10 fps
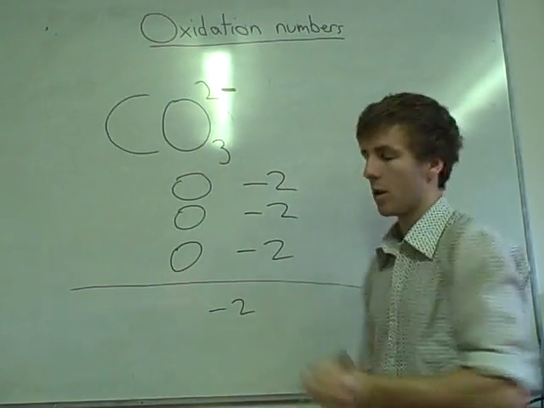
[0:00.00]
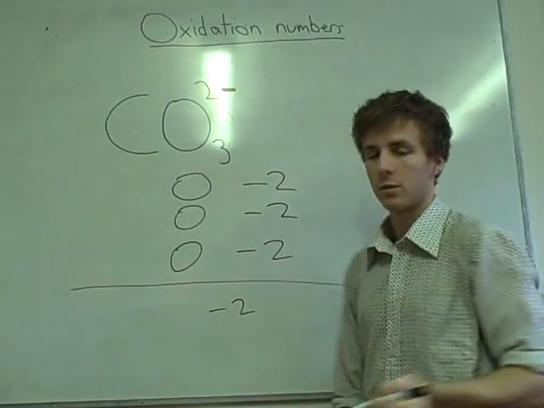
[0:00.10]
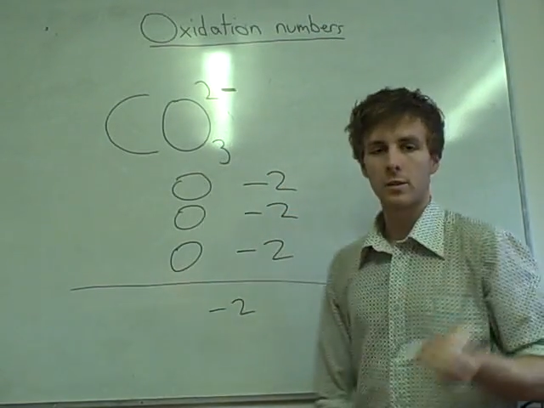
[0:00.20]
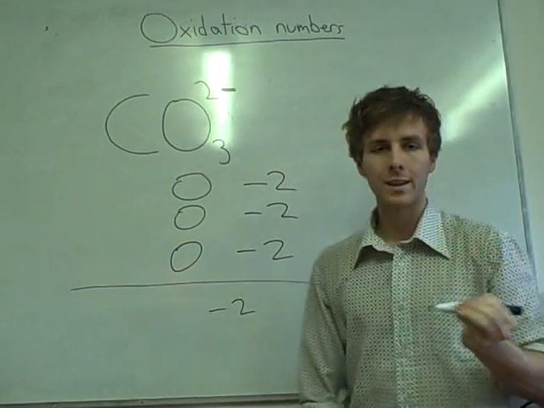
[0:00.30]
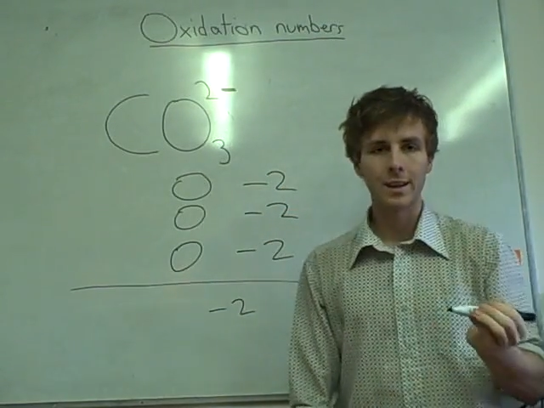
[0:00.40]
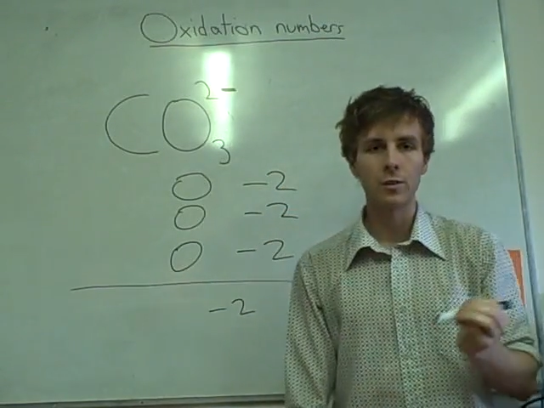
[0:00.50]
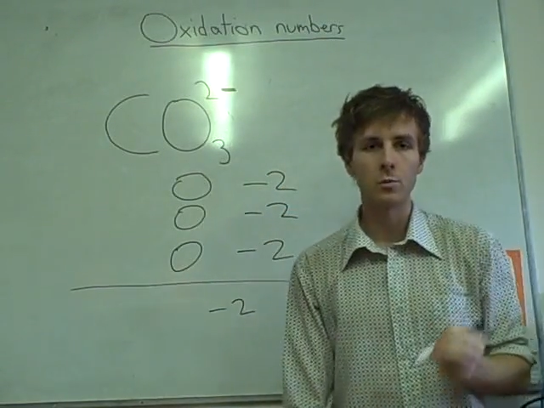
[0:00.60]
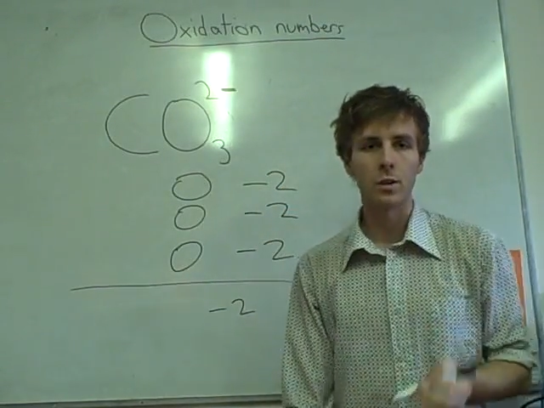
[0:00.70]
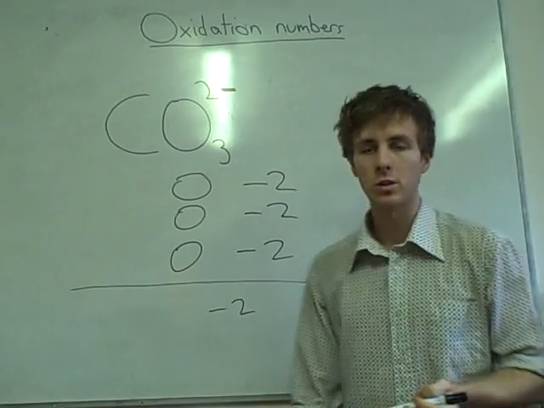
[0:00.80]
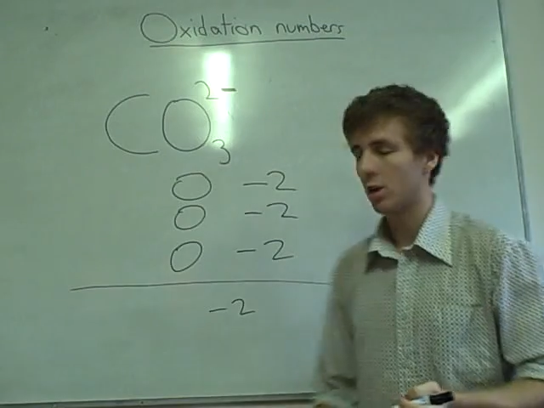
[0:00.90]
So that gives
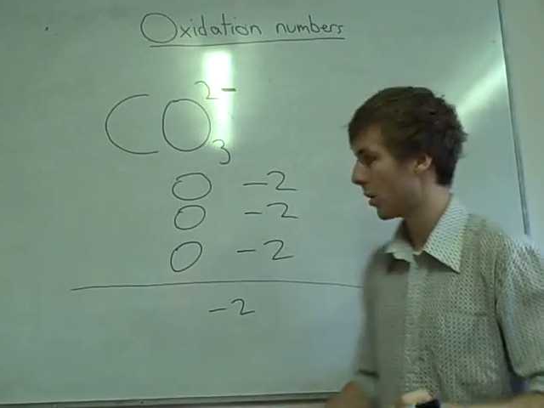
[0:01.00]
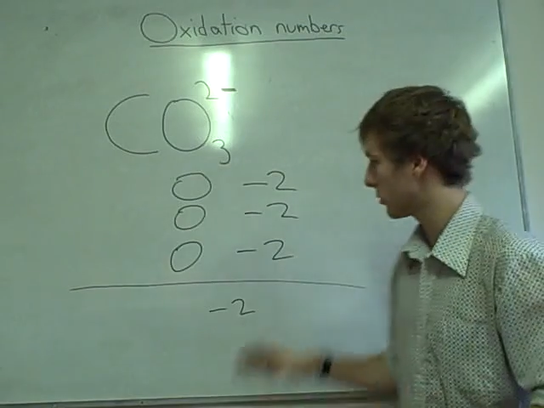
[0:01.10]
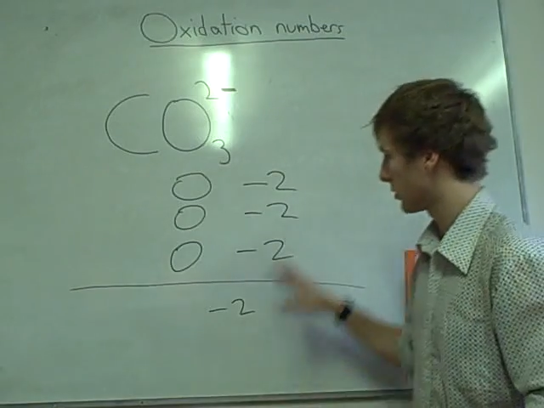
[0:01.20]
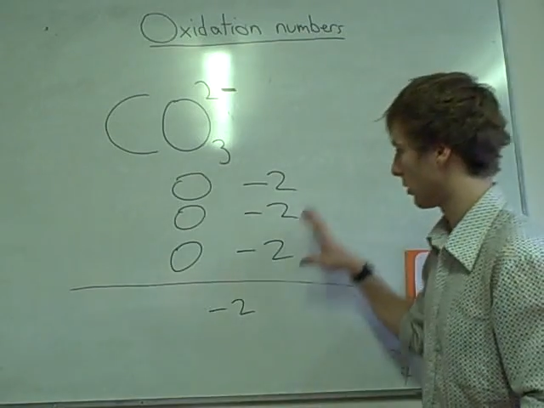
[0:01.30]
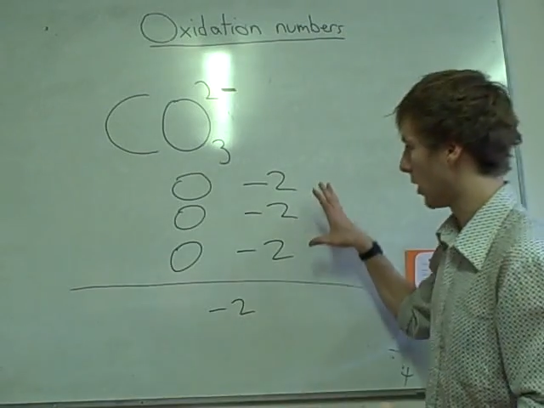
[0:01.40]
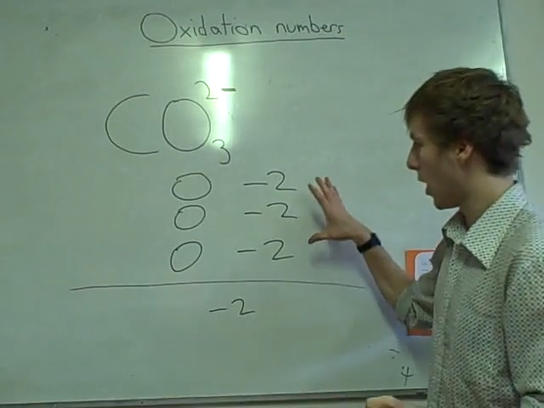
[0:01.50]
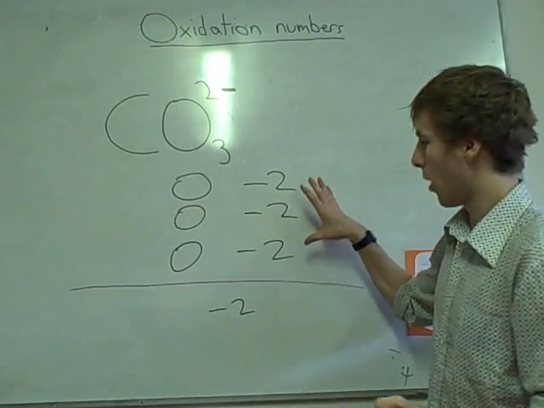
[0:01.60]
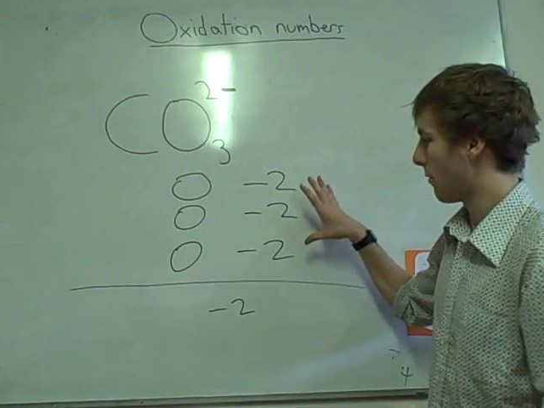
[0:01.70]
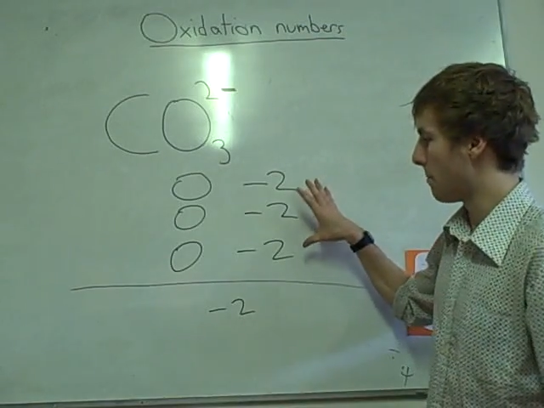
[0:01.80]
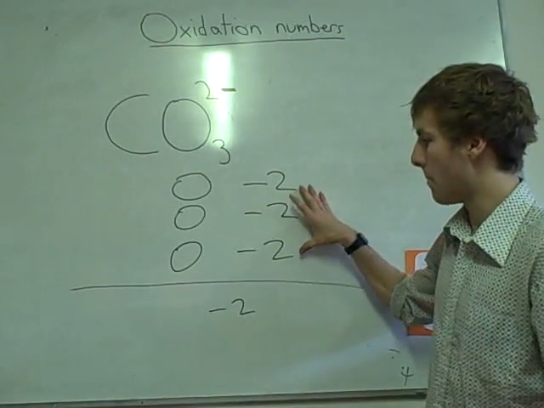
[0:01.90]
me a total
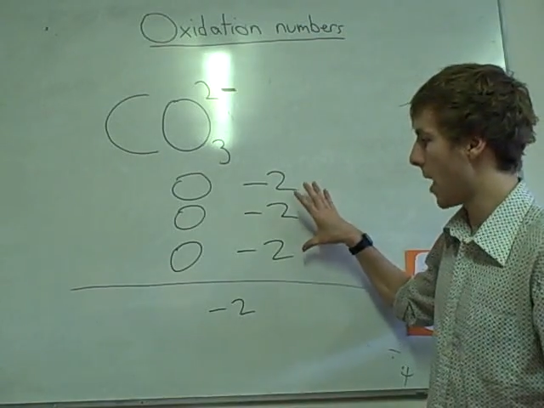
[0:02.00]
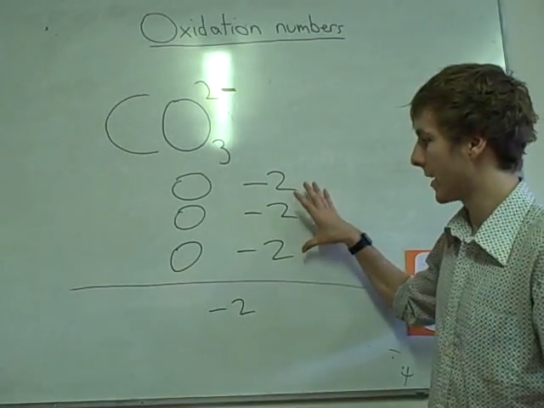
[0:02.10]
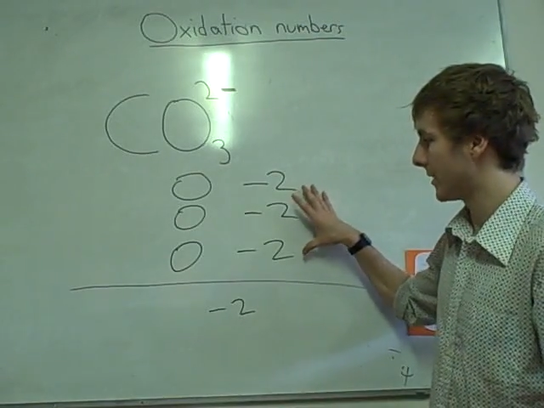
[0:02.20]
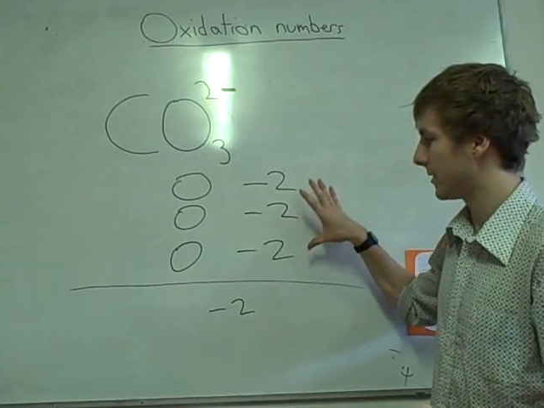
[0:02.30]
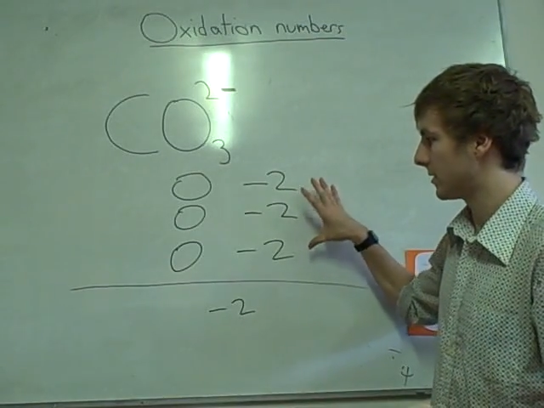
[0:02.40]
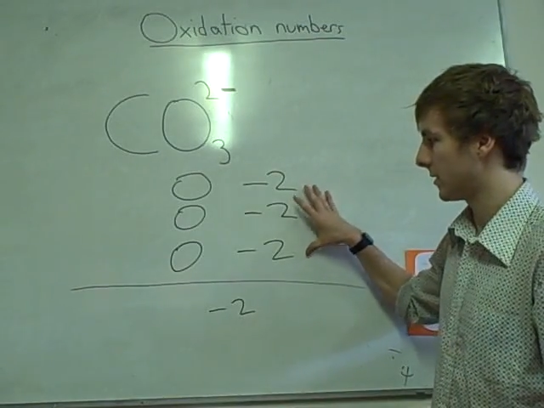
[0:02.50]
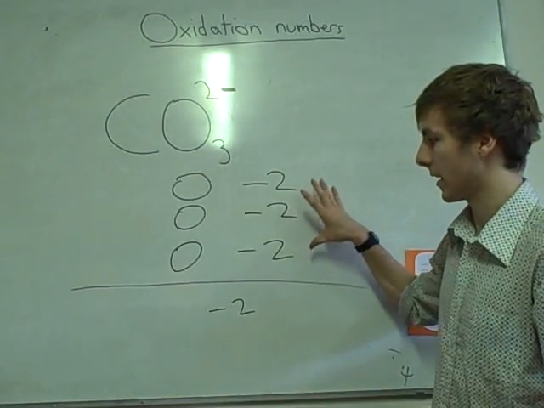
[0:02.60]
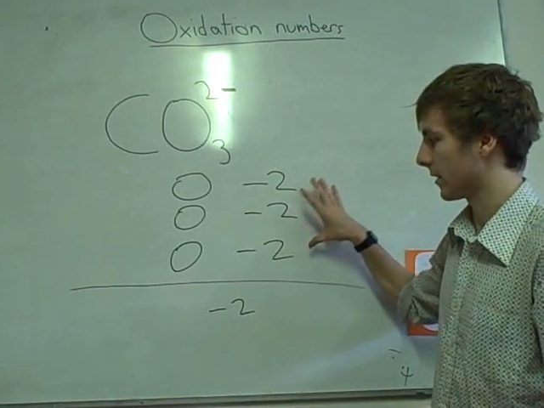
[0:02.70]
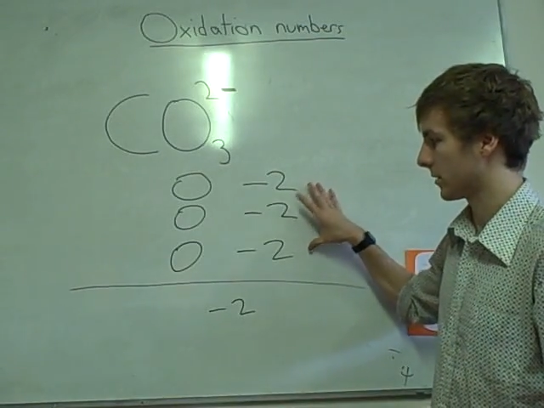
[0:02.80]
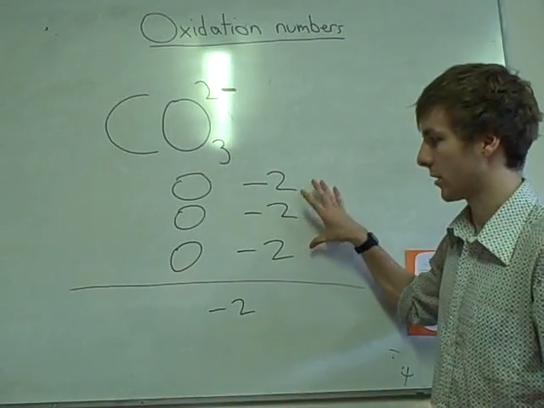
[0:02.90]
of
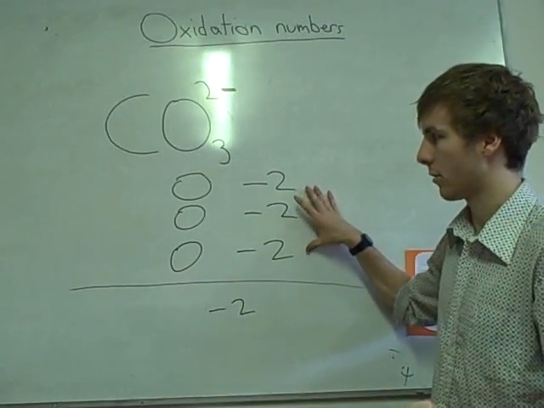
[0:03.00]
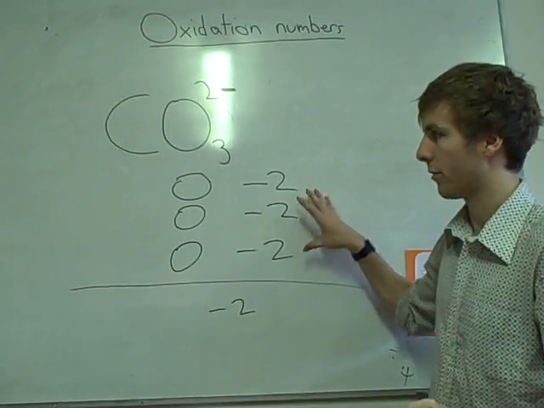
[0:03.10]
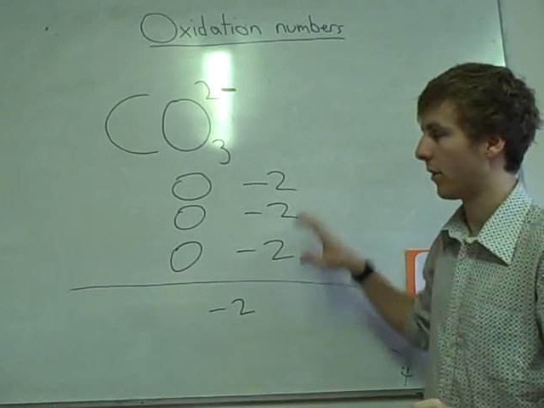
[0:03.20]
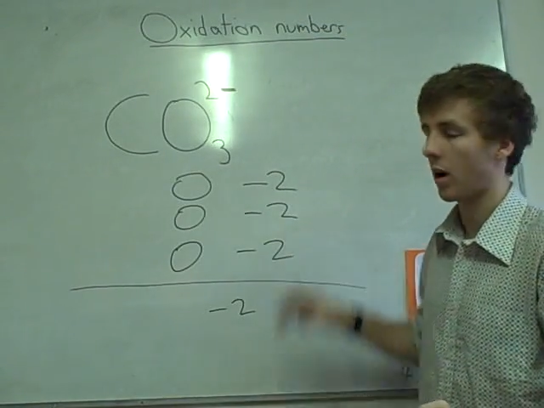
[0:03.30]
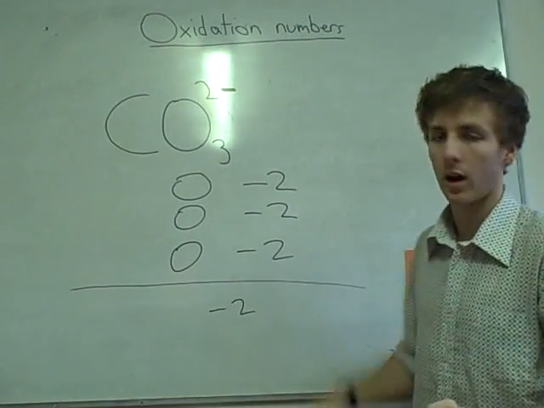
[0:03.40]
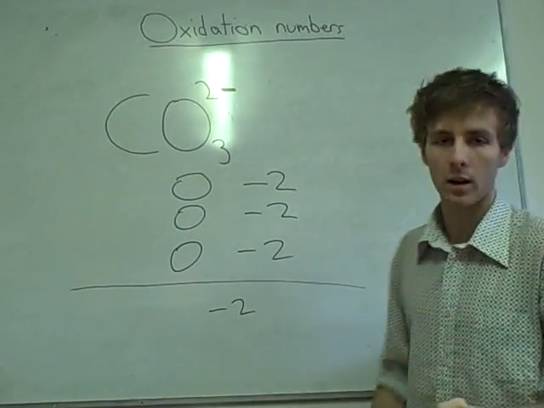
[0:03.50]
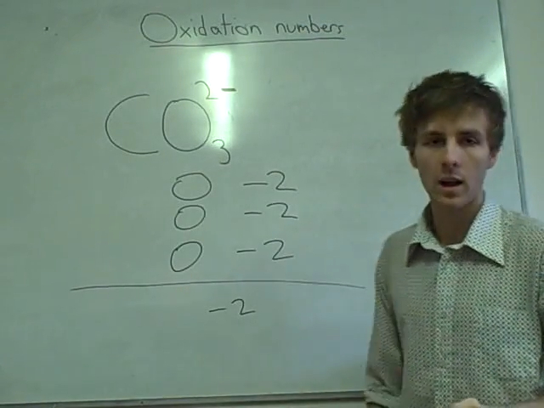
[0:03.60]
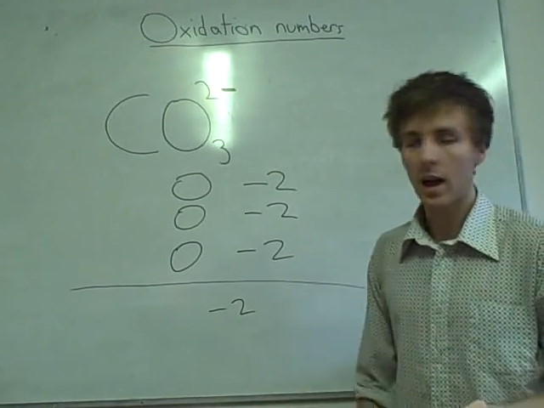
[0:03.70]
-6 so far,